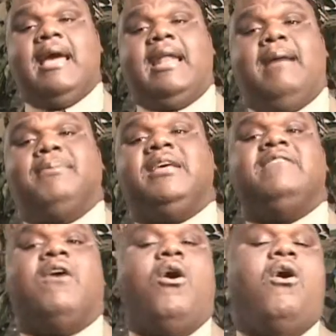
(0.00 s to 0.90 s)
And I
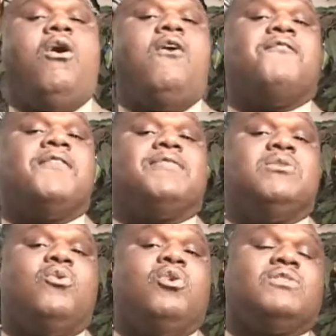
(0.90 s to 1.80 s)
believe all
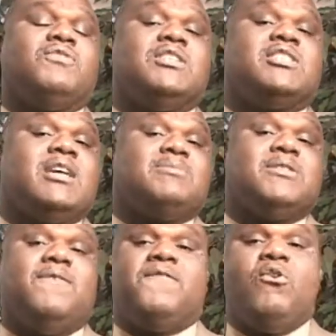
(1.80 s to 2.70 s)
50 wards, for the
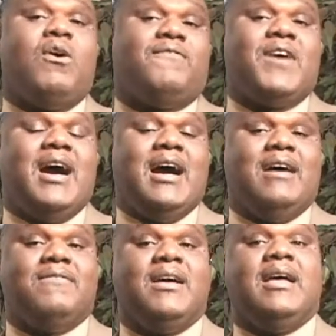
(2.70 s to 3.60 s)
exception of 4 or
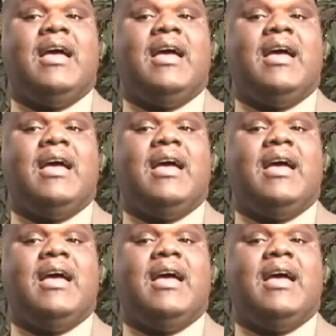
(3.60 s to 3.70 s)
5,